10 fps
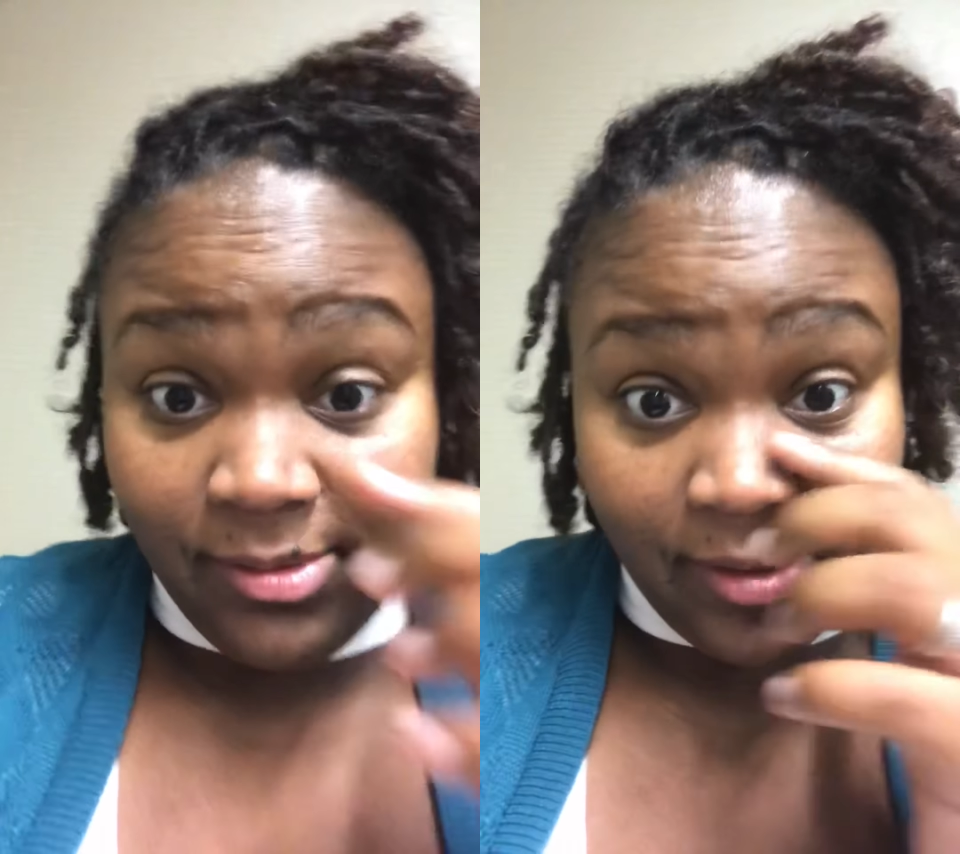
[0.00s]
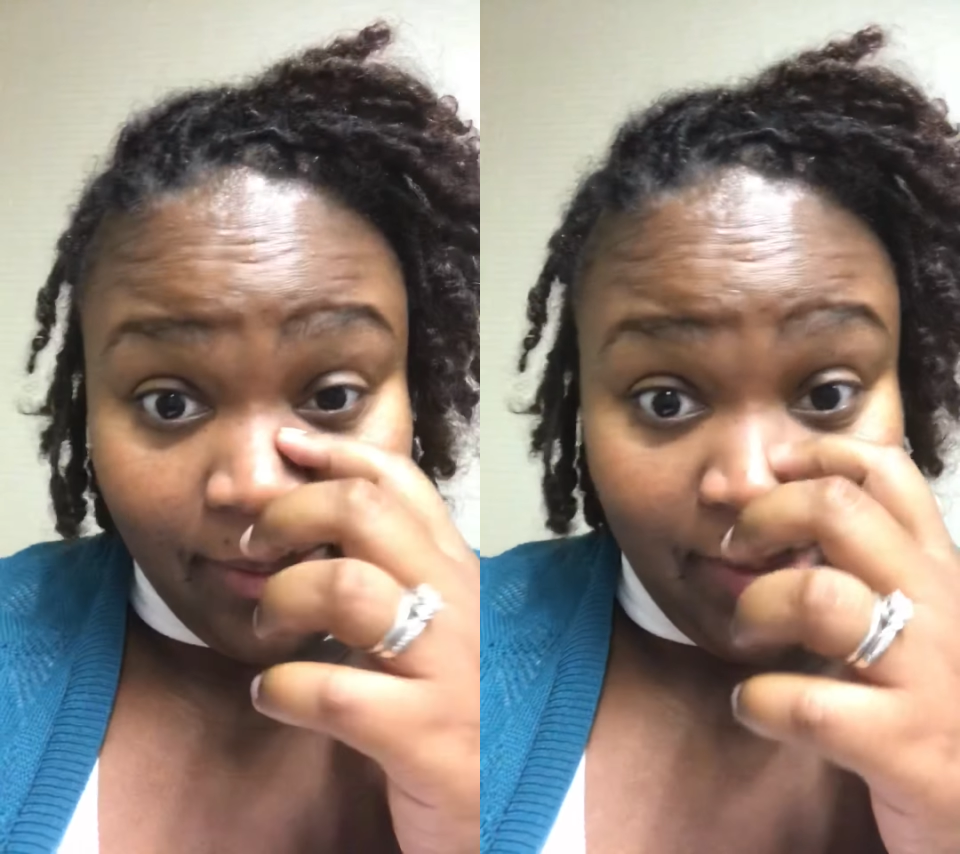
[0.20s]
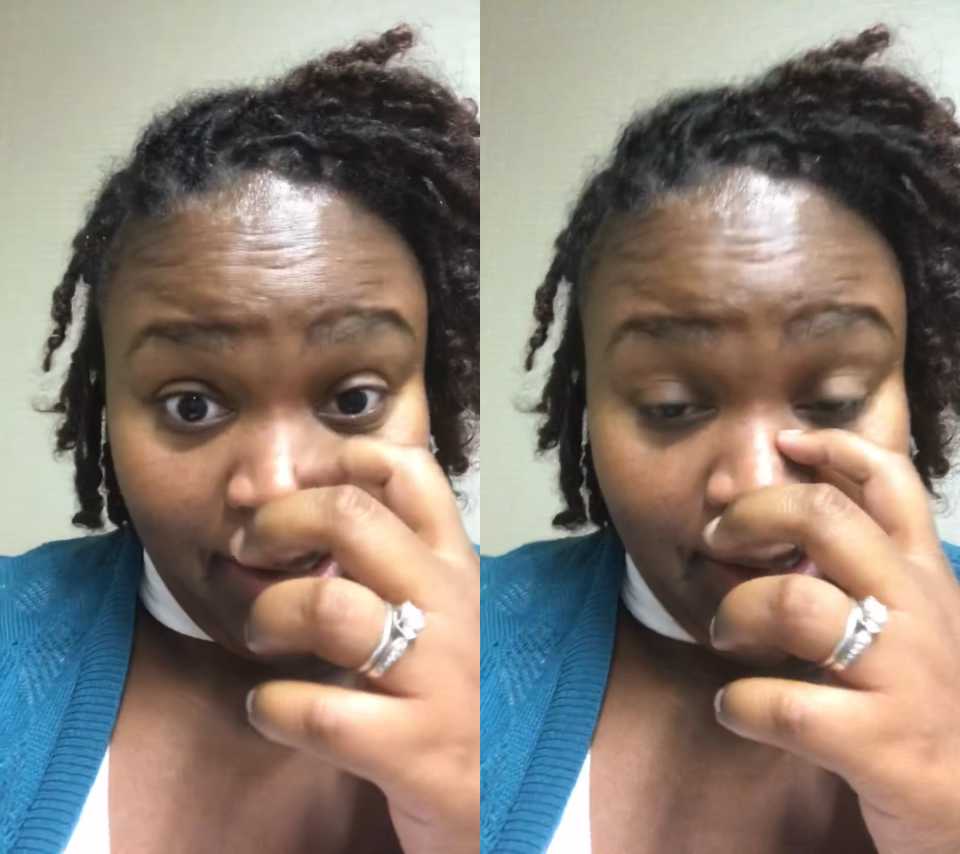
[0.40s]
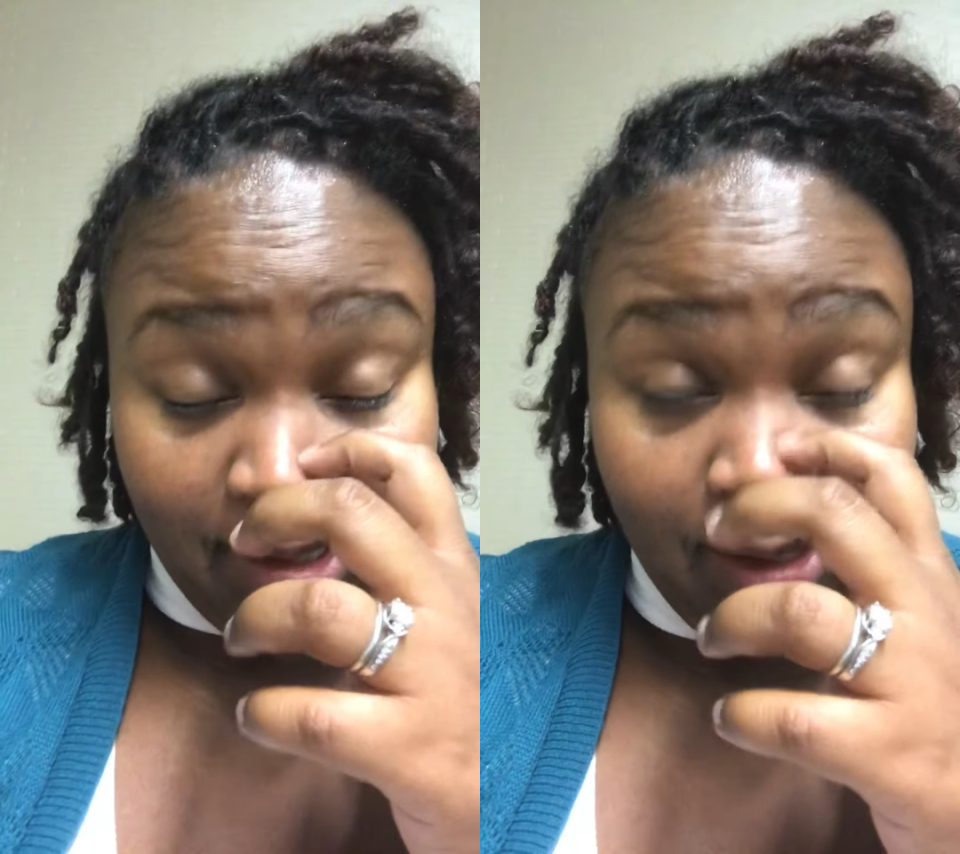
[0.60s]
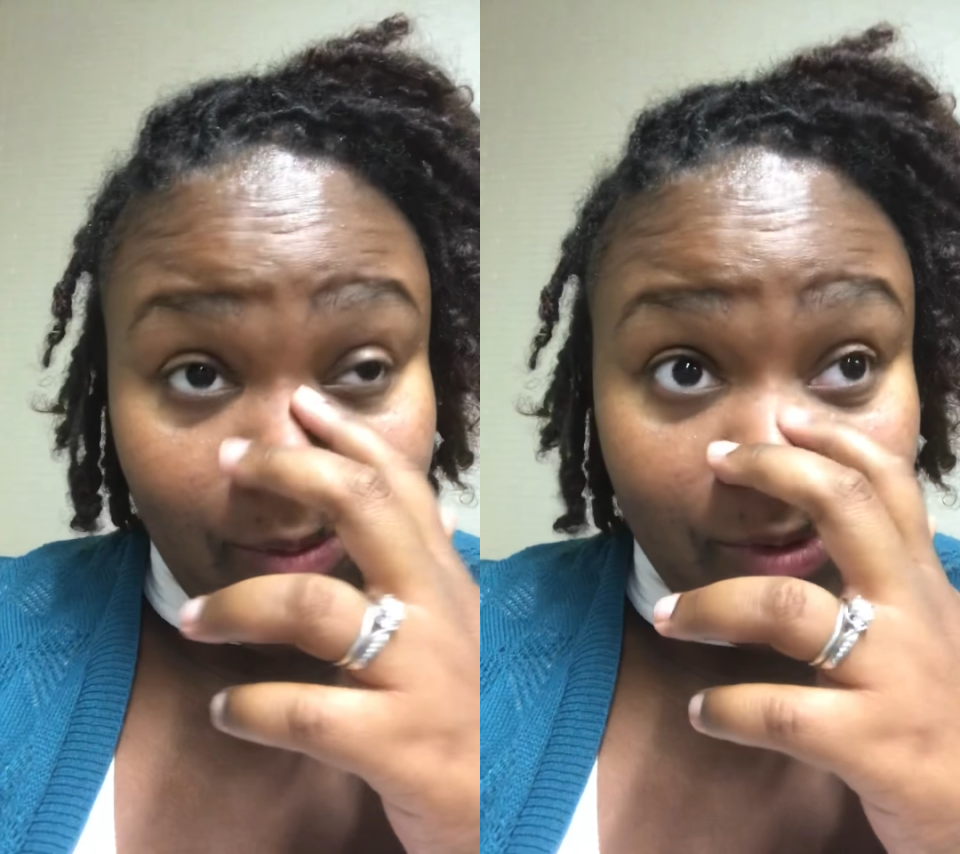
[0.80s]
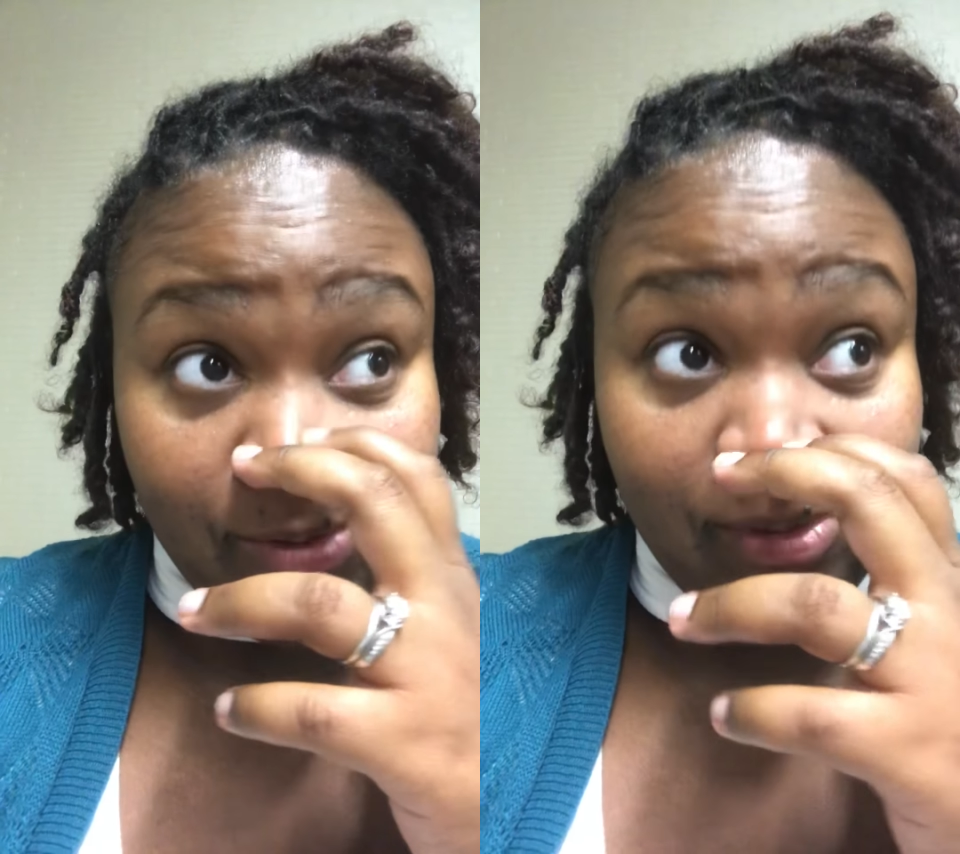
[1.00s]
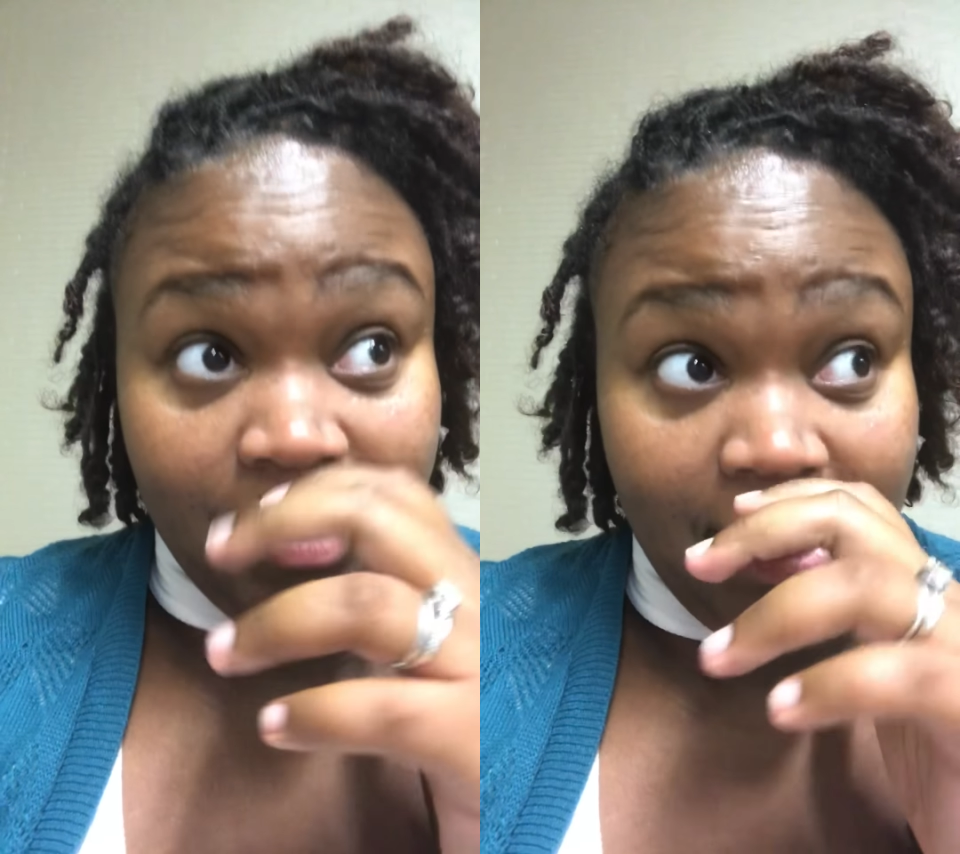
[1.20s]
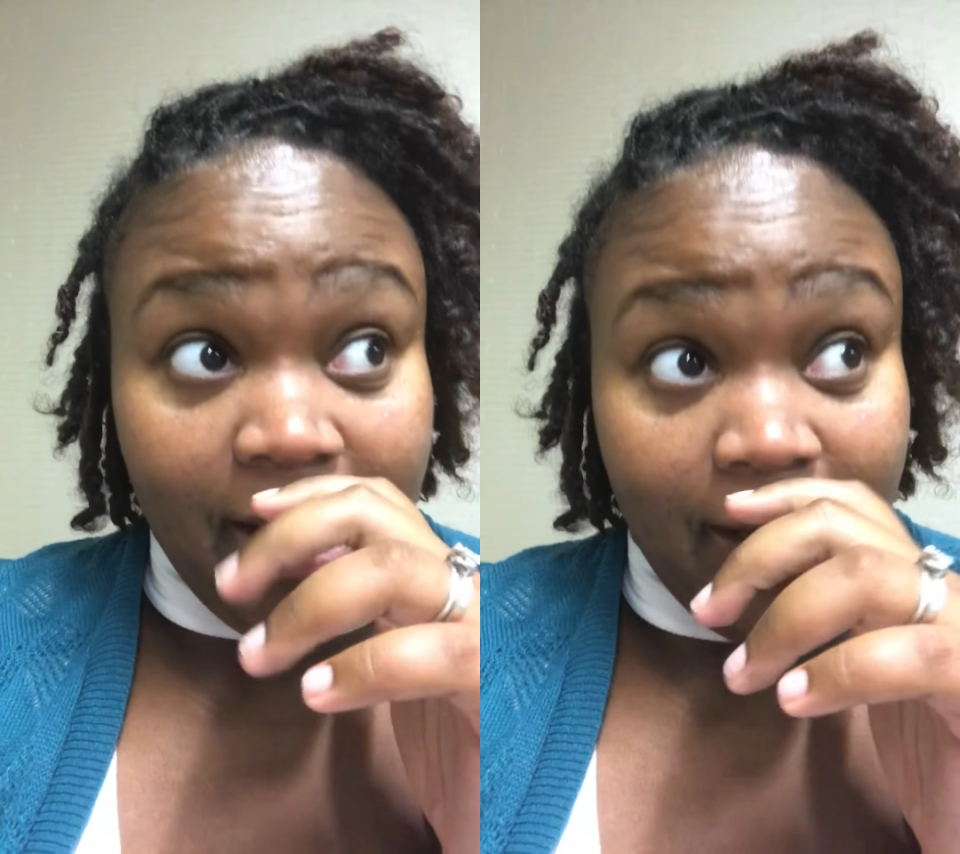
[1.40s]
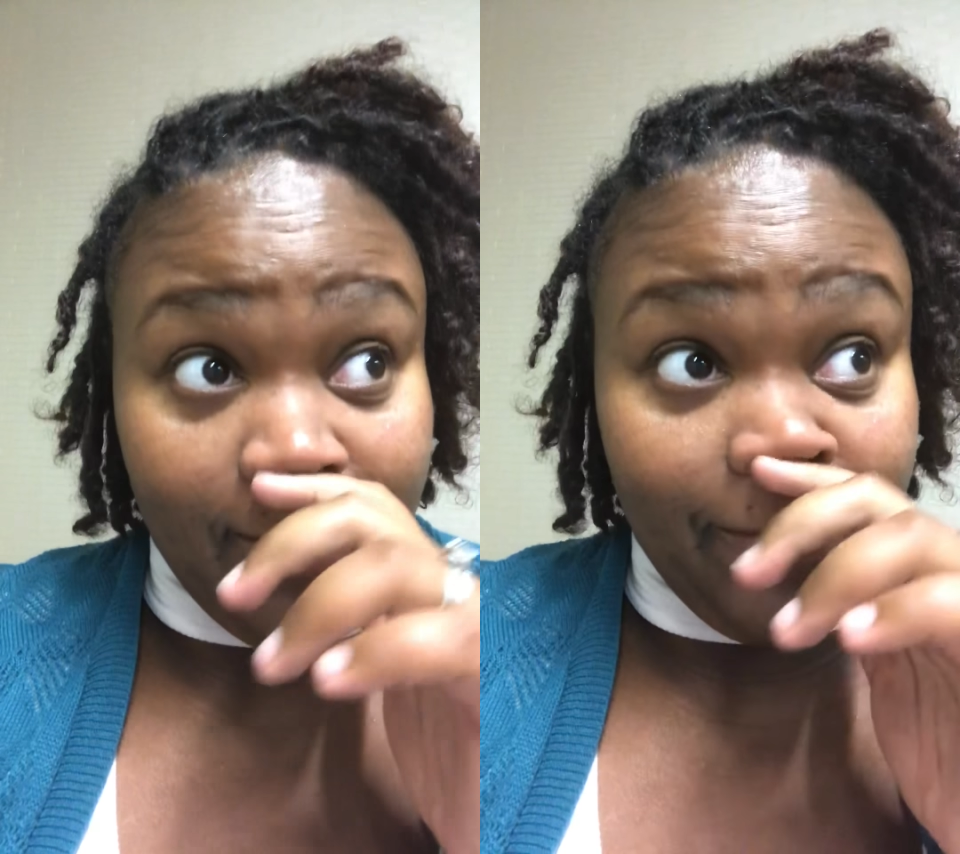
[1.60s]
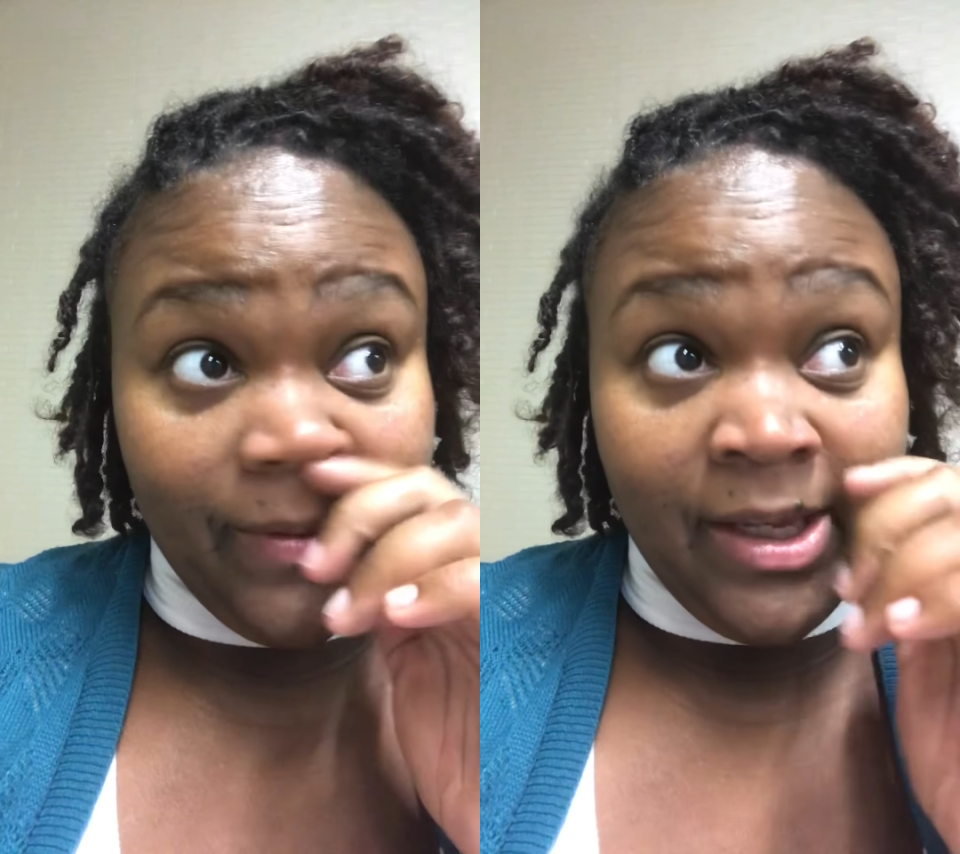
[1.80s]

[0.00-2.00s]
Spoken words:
to me. It was really hell